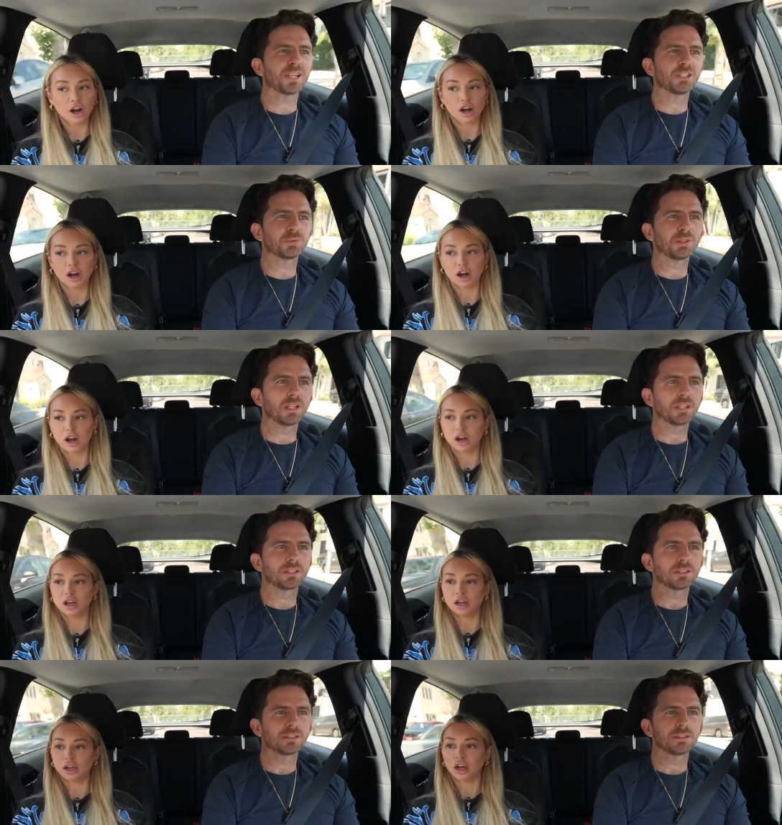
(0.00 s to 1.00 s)
Speaker 1: schedule
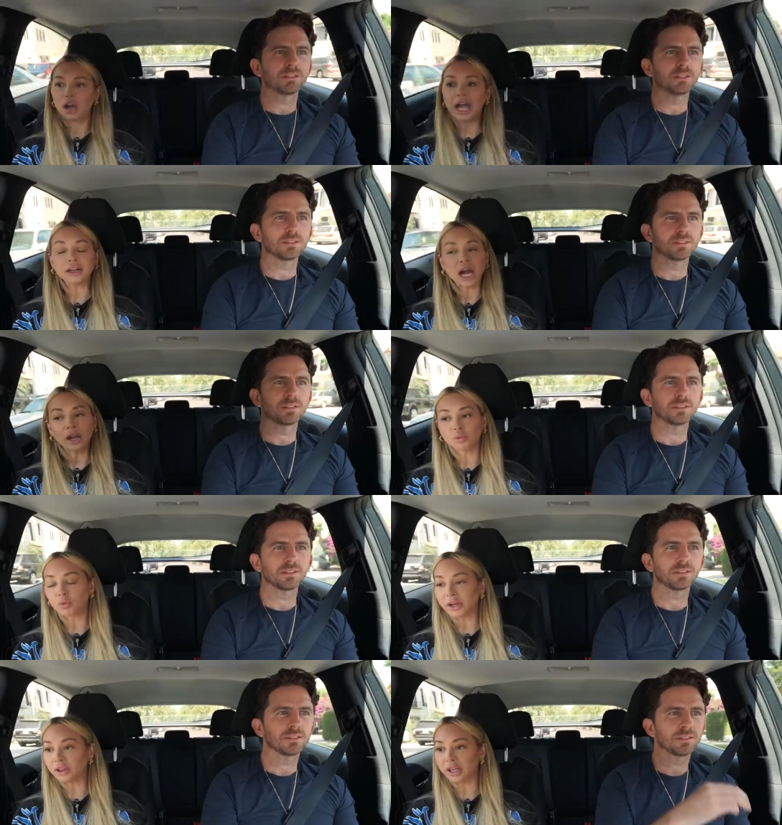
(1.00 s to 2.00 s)
Speaker 2: like? I, I
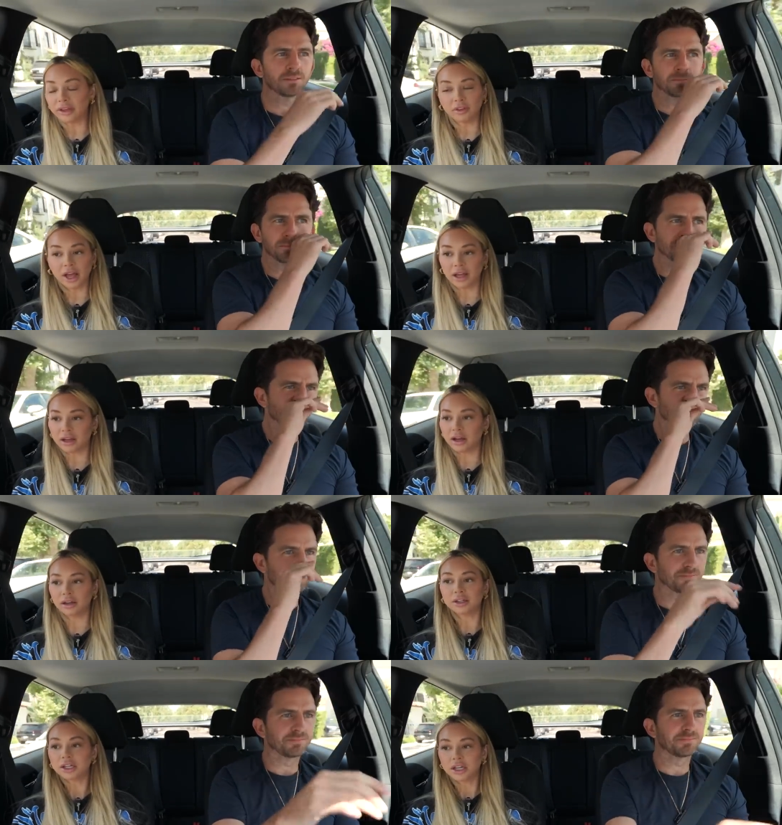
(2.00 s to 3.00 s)
really like
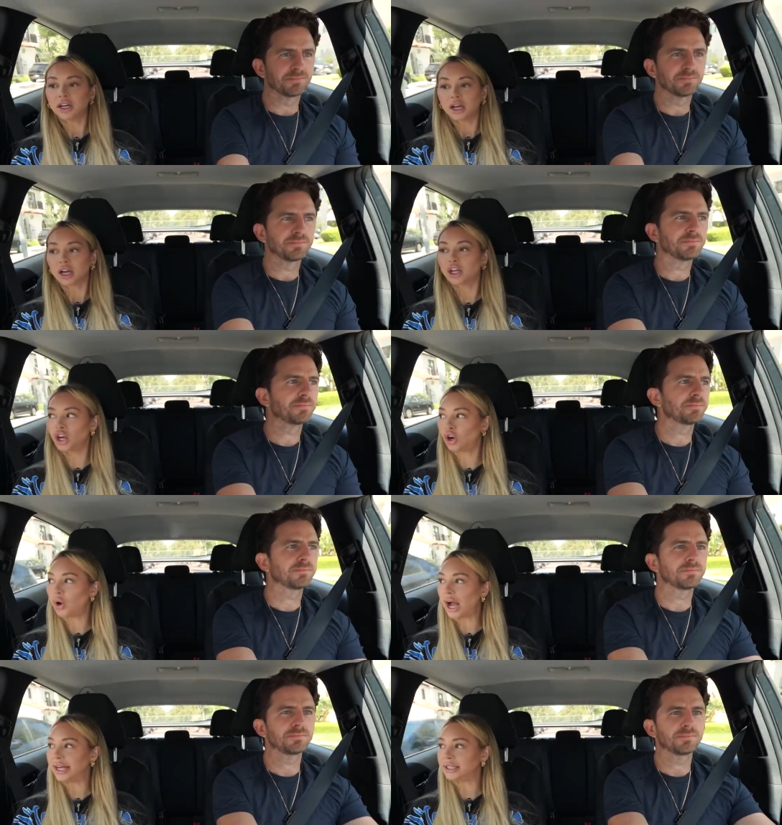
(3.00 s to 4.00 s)
you
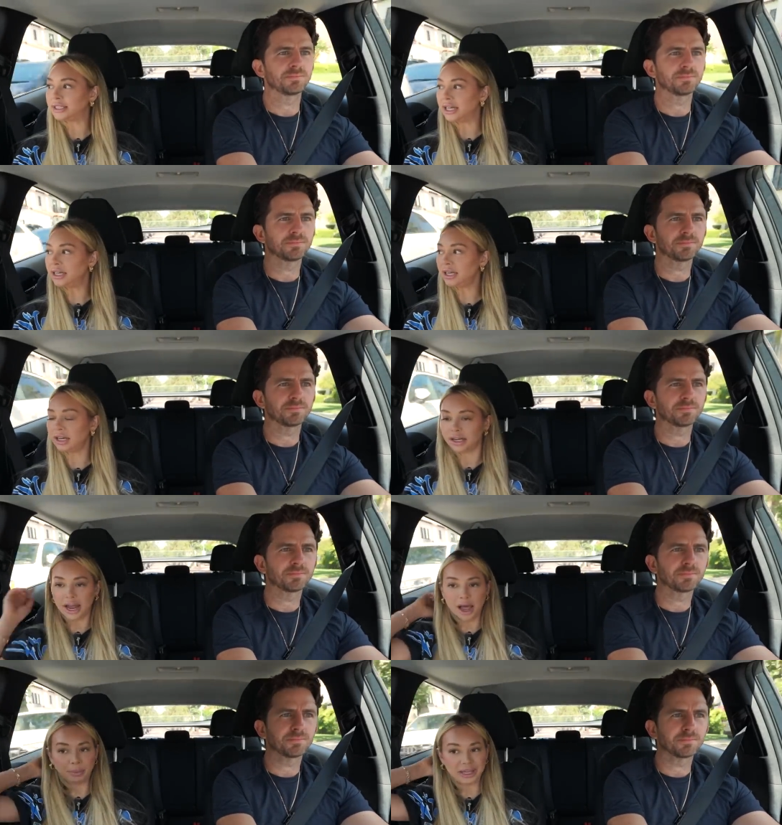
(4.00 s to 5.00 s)
know, I didn't
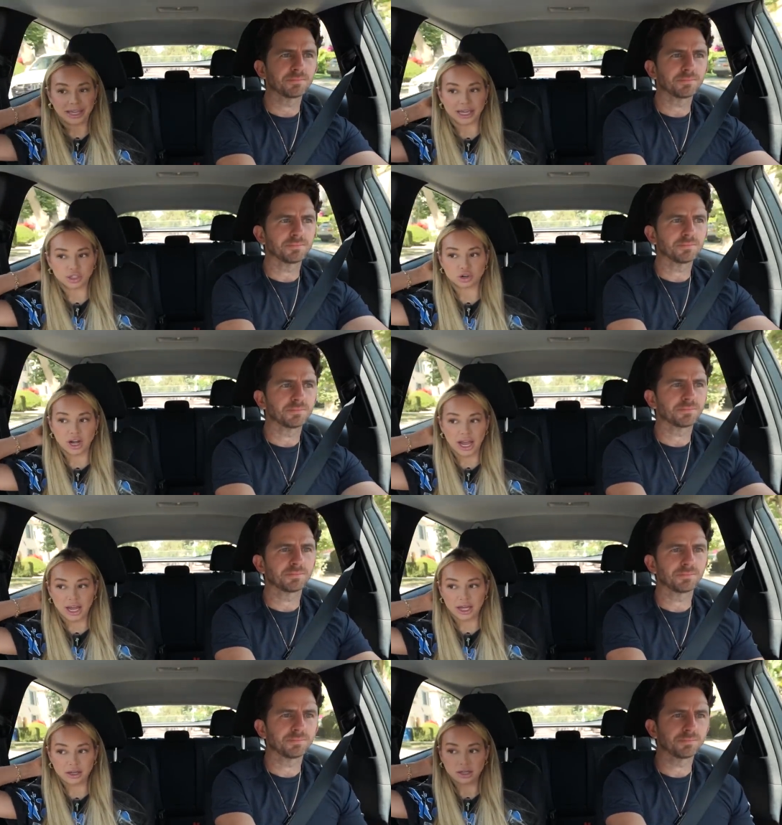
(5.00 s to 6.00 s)
nap
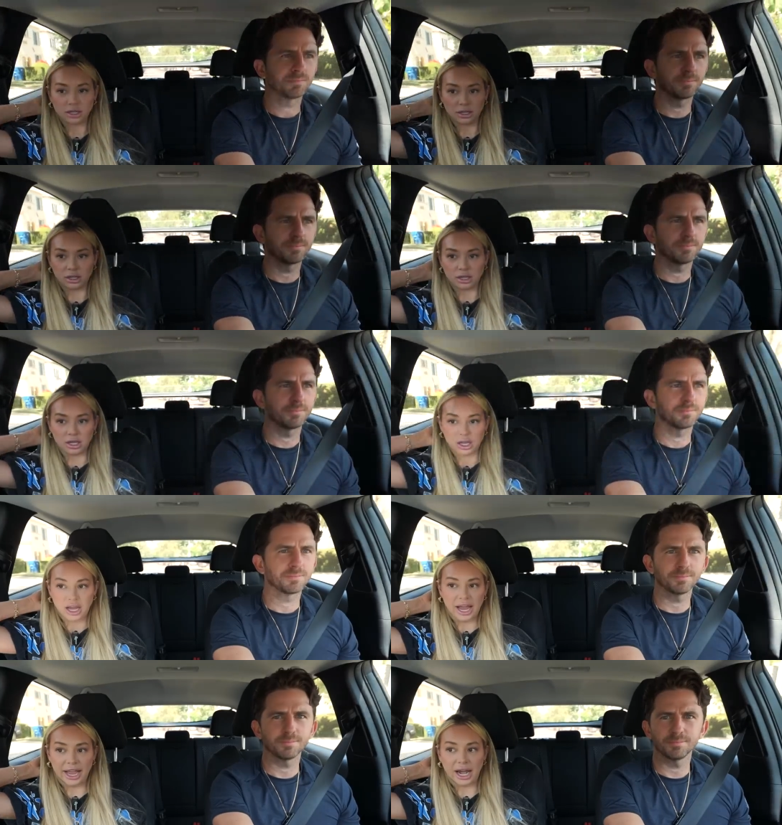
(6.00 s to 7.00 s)
yesterday
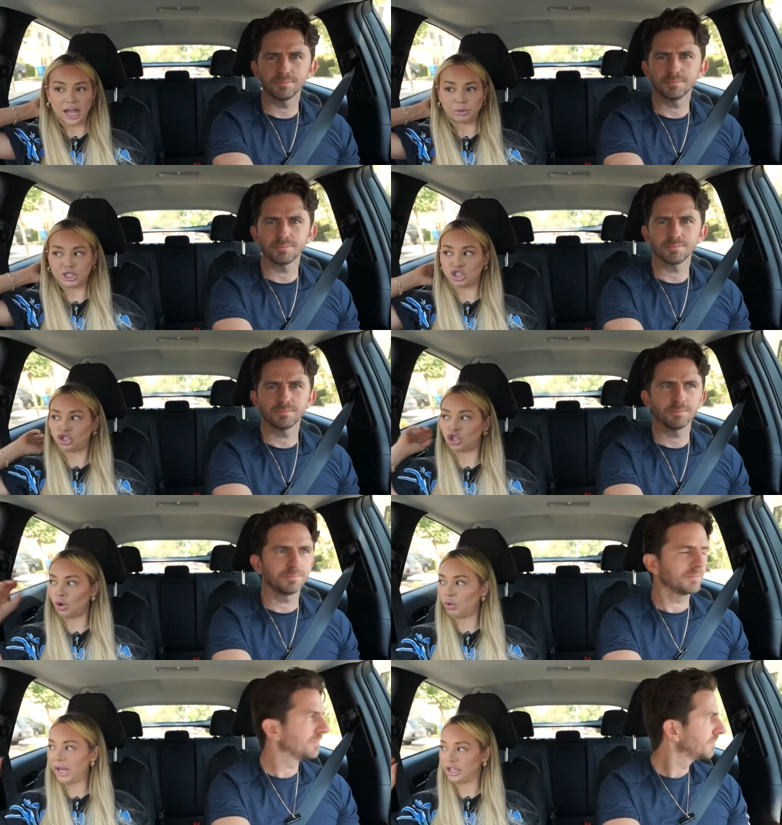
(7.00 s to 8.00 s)
and I was
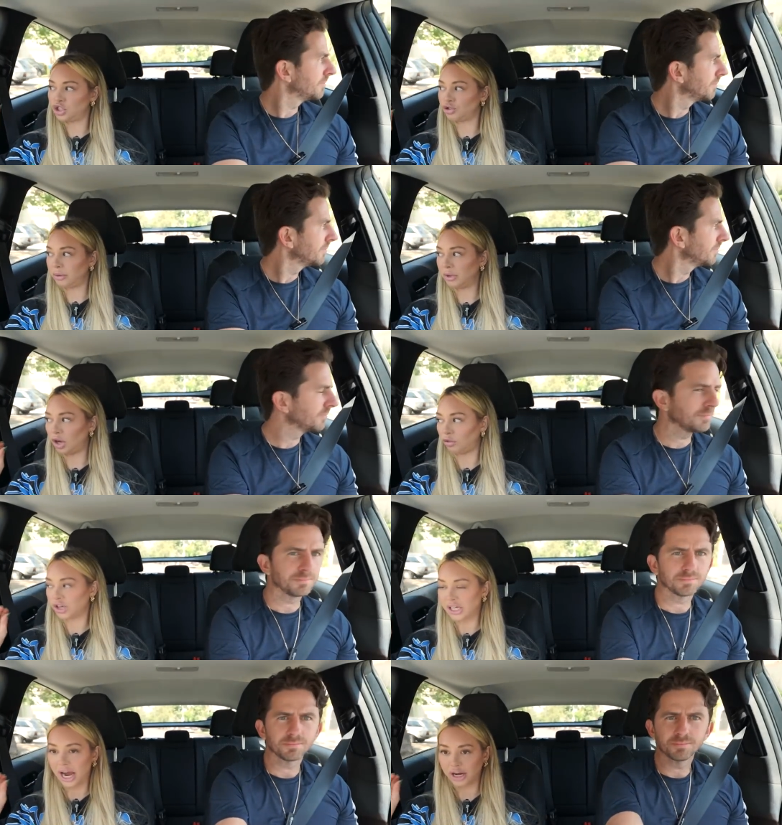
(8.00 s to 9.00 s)
so extremely
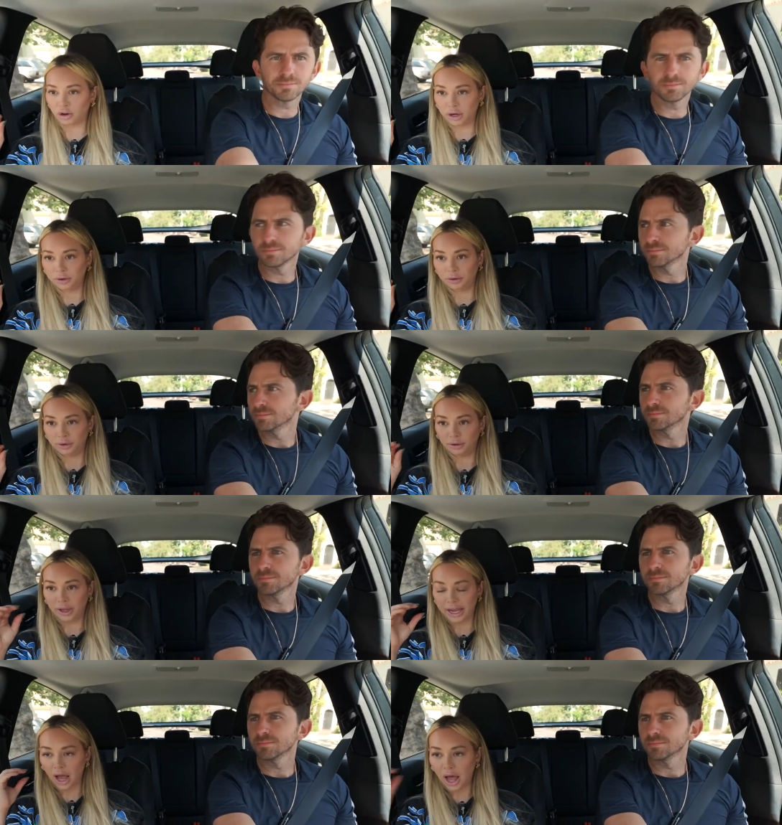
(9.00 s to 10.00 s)
overtired,
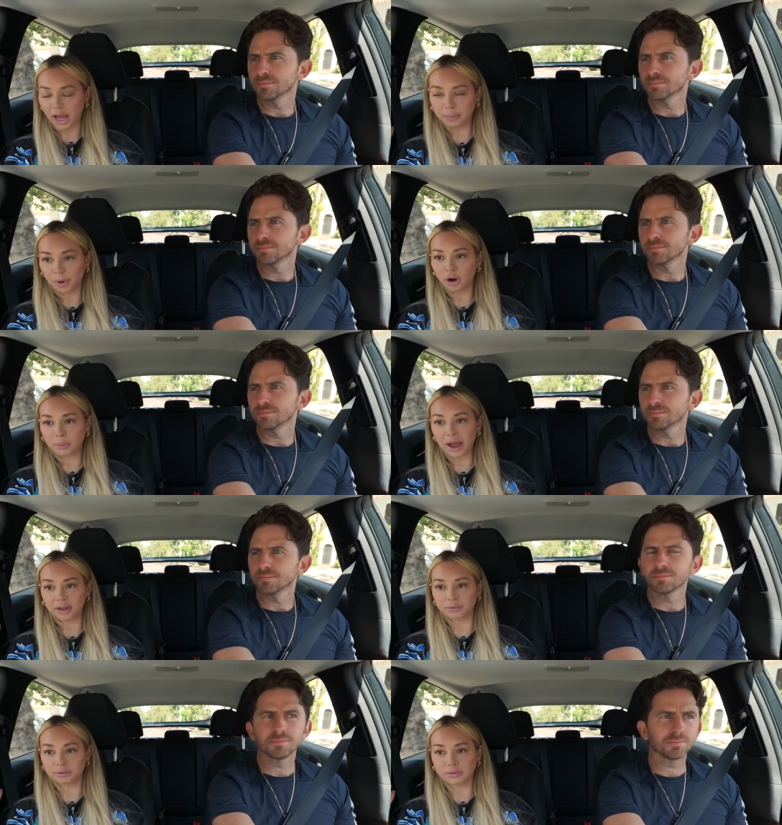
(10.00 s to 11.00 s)
like hyper
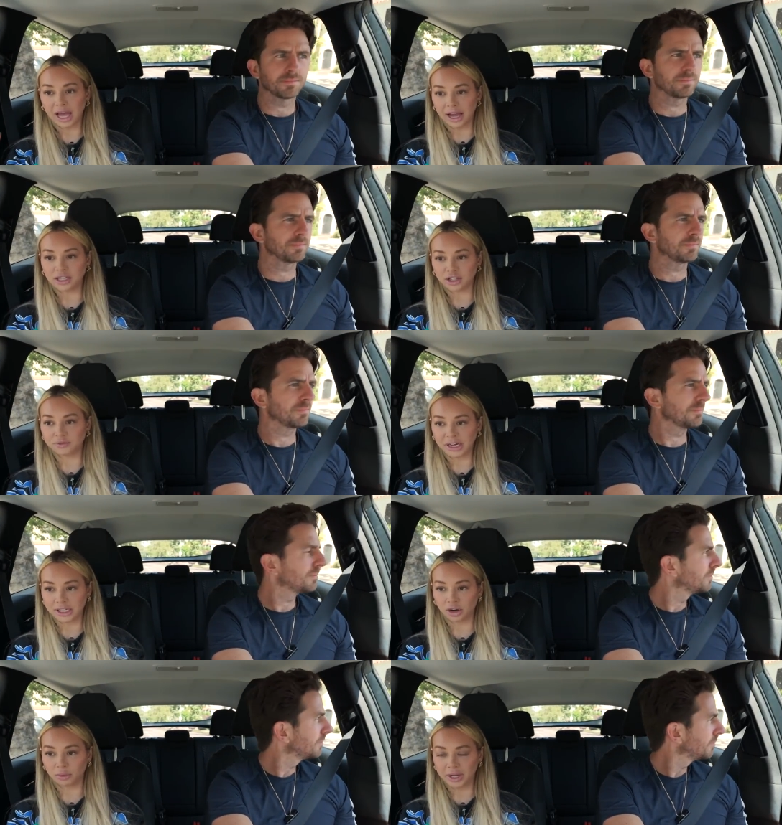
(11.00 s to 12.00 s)
by the end of my
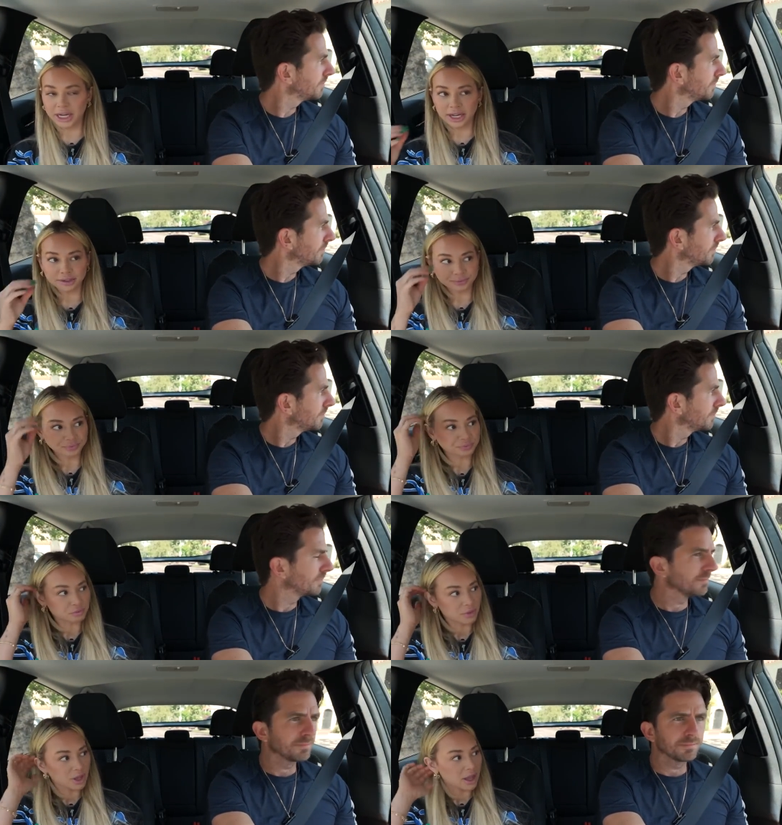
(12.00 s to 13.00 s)
dinner meeting.
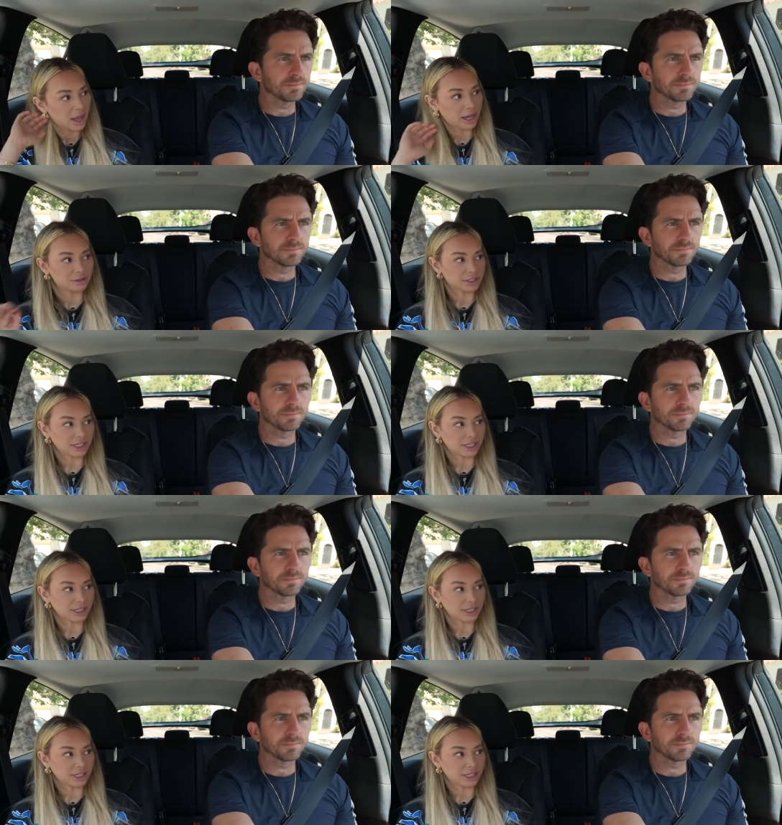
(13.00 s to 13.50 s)
And I was